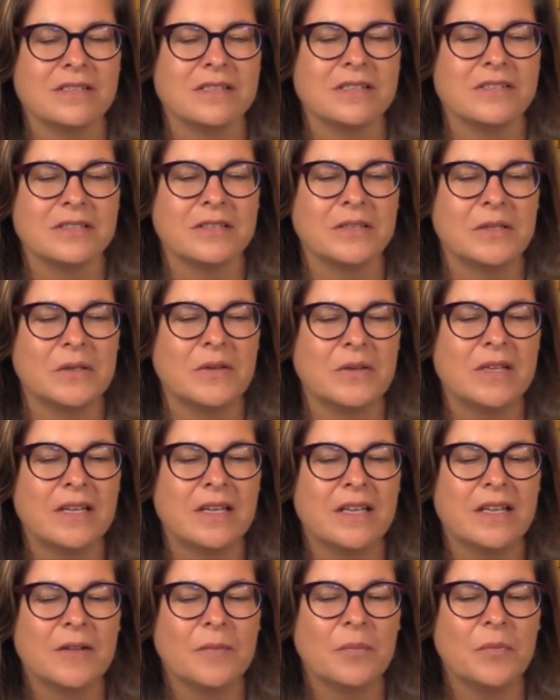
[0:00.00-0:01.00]
And so,
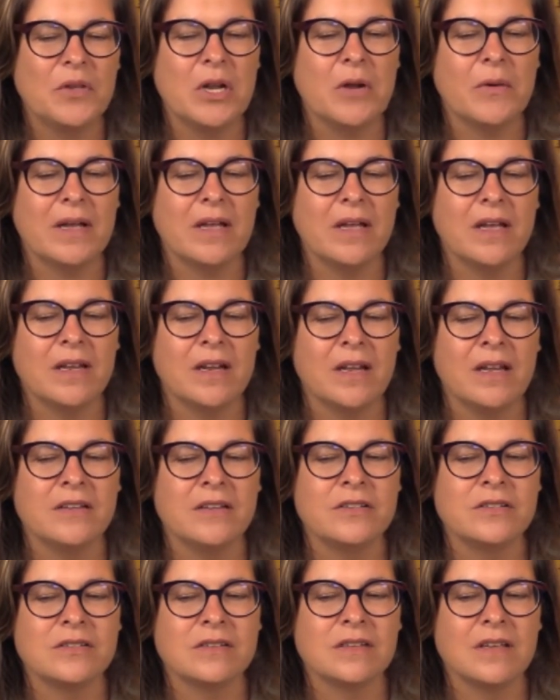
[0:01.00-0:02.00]
you know,
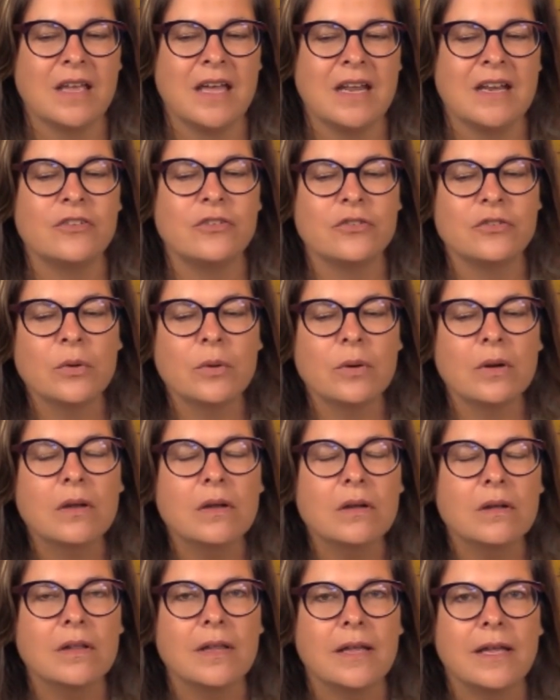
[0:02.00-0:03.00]
an
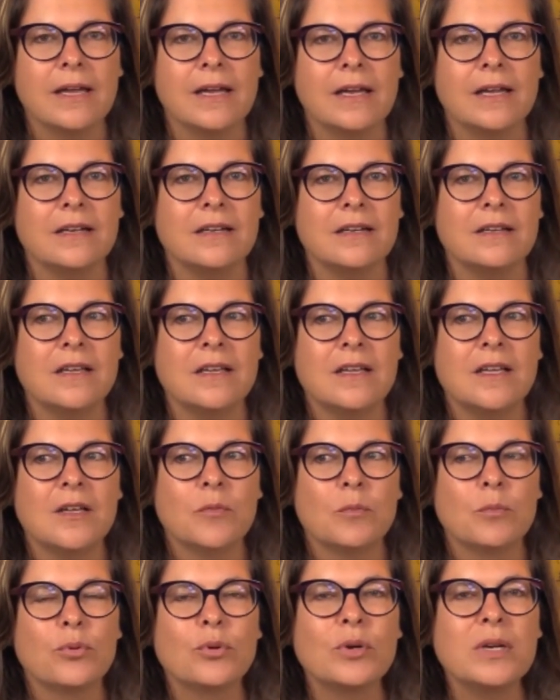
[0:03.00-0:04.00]
historical and
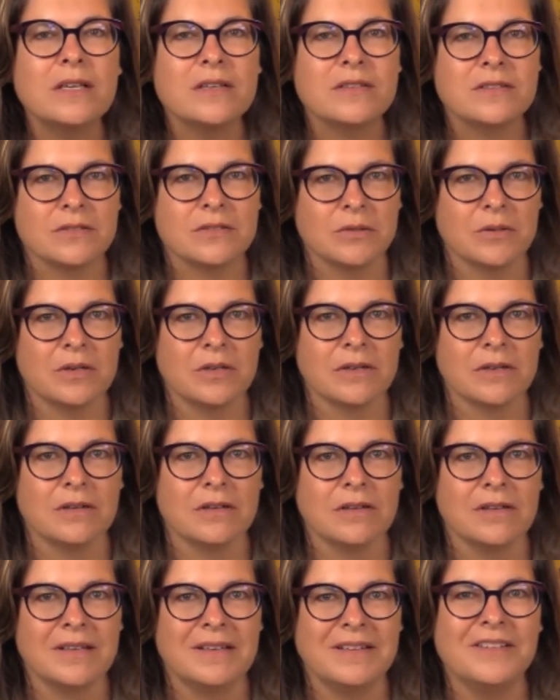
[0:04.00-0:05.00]

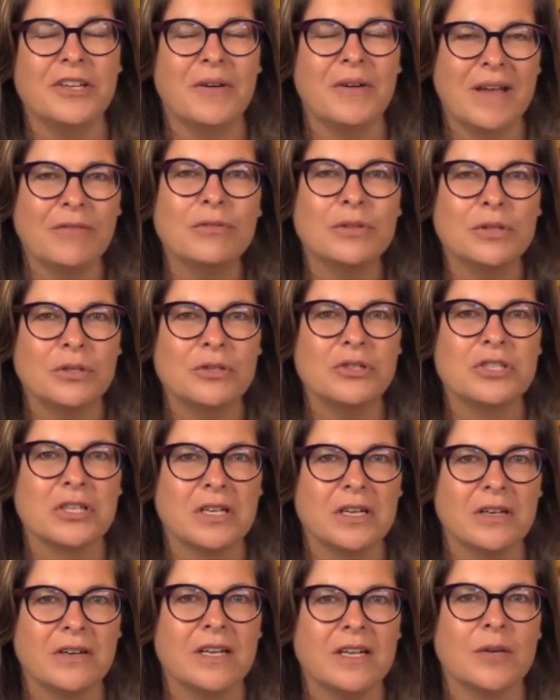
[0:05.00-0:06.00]
prehistorical and, you know,
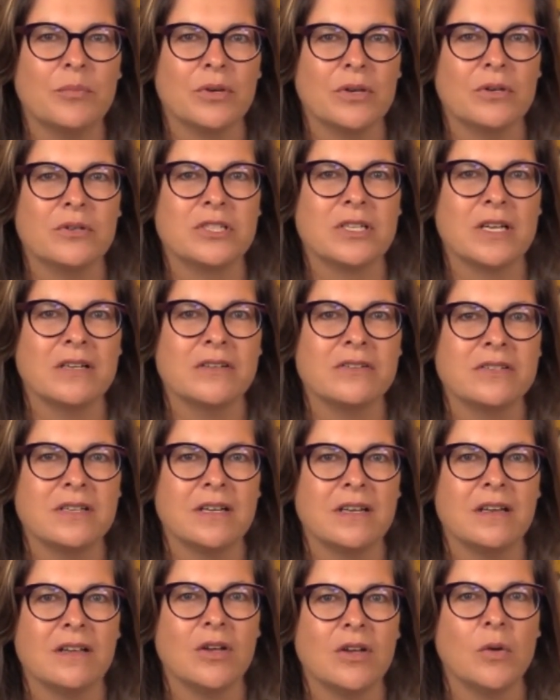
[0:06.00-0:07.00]
evolutionary approach to
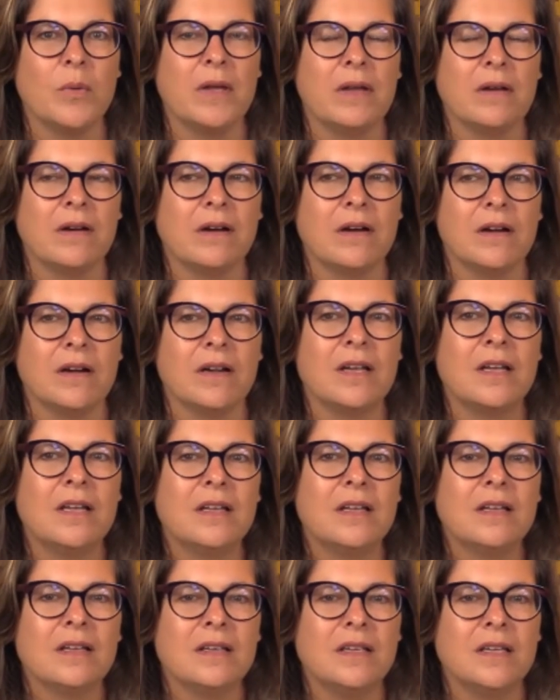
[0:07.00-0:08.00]
understanding who we are
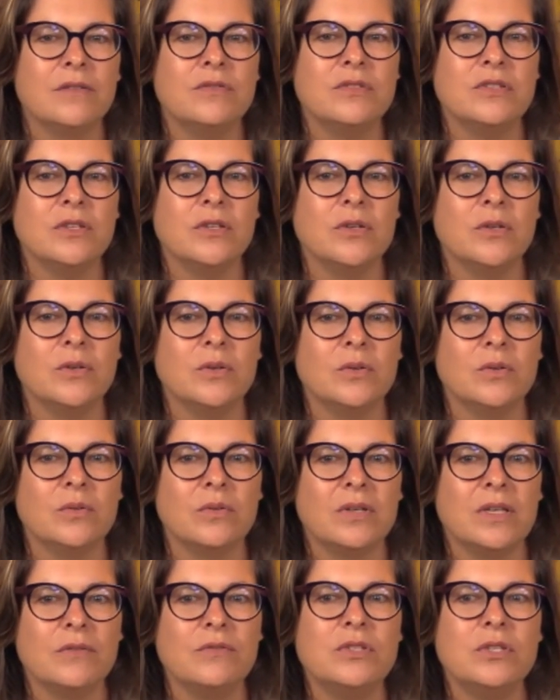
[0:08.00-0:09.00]
gives
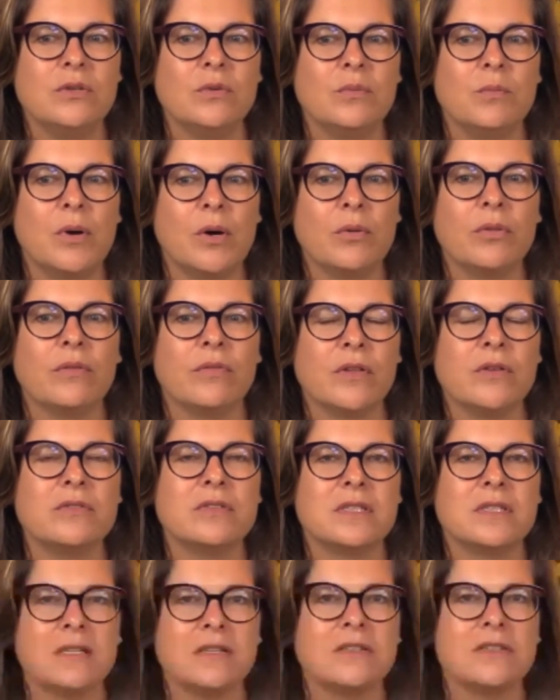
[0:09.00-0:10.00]
you both of
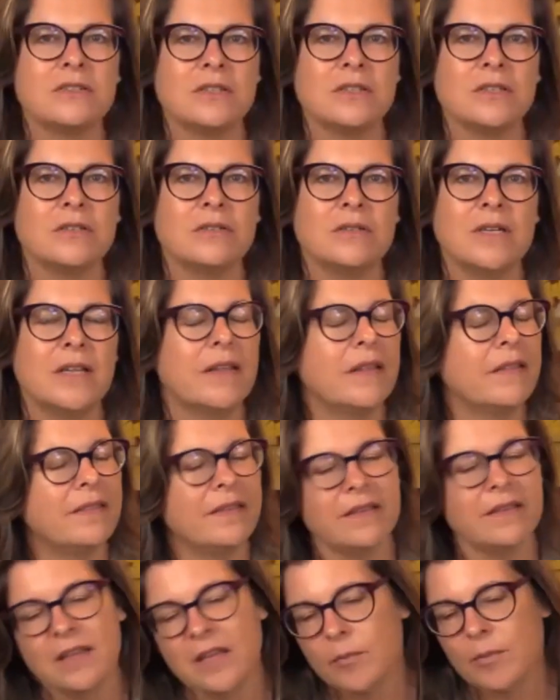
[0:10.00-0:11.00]
those things too. And then
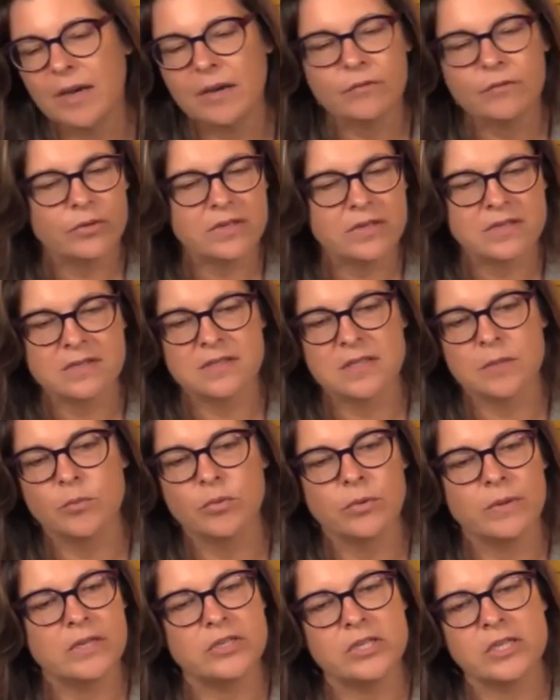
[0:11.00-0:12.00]
thinking about, for instance, the
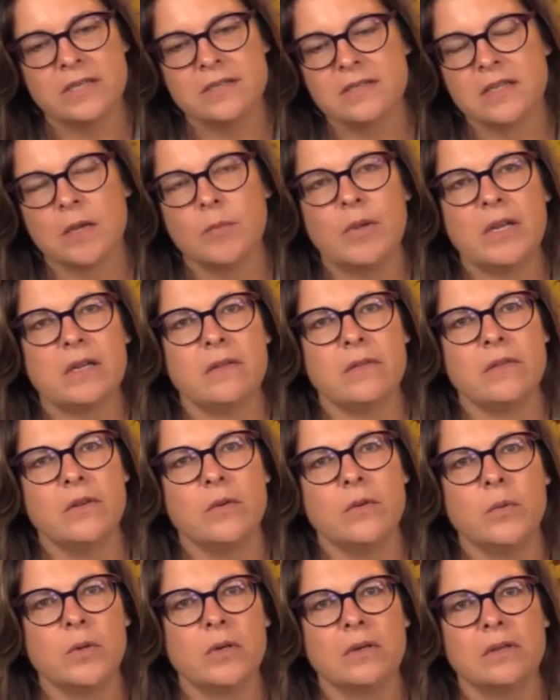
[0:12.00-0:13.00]
Beringians coming to the
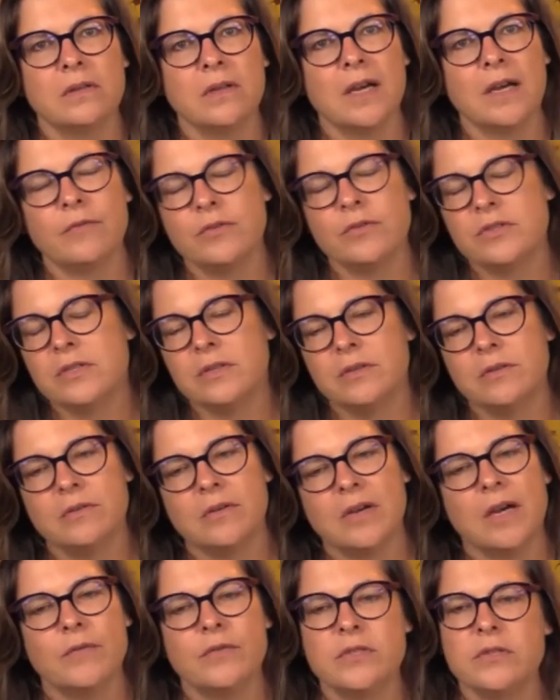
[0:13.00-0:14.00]
New World offers you
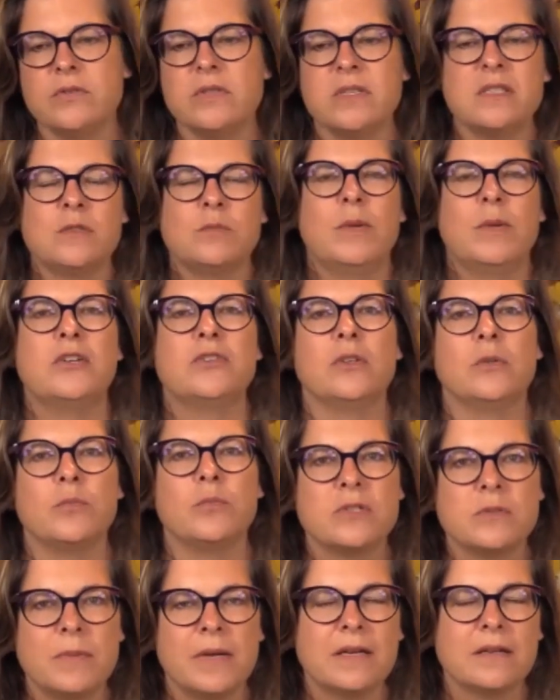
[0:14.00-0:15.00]
the spatial
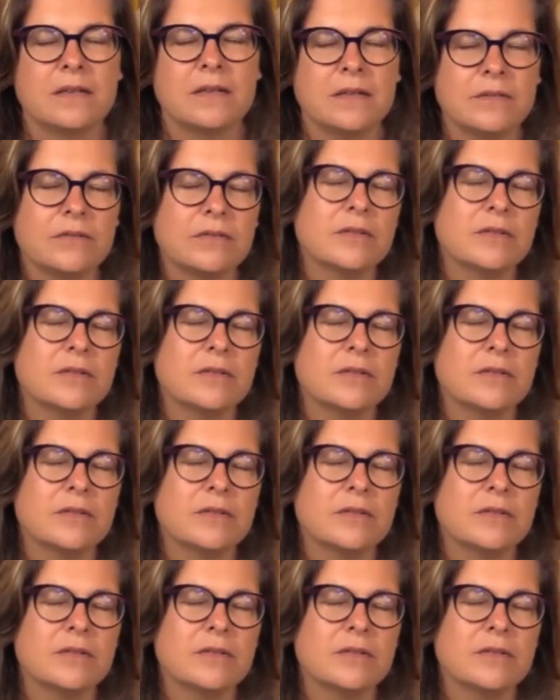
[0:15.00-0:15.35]
perspective.